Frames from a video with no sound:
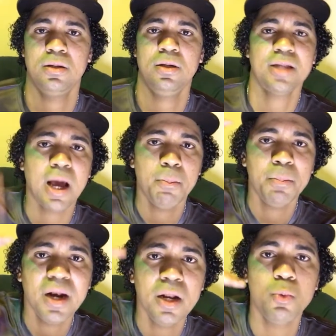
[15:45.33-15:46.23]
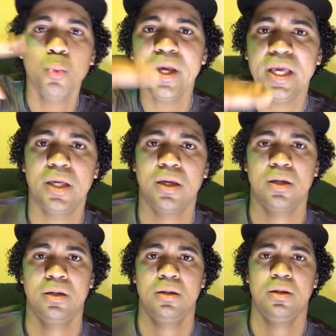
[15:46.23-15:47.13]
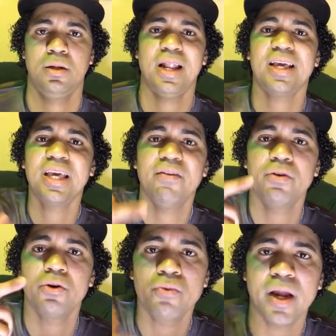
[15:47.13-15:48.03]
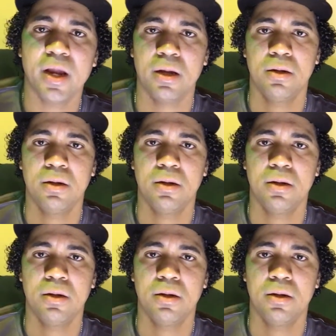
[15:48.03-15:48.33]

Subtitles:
Not mentally weak like Kevin Durant.